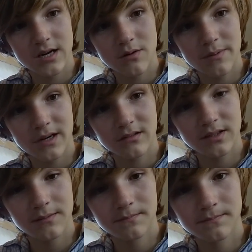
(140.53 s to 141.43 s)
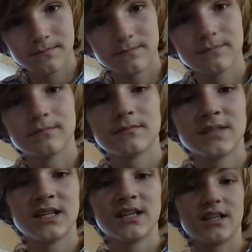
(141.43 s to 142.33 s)
apparently.
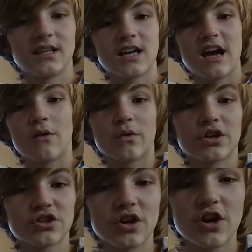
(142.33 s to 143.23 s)
I want to show you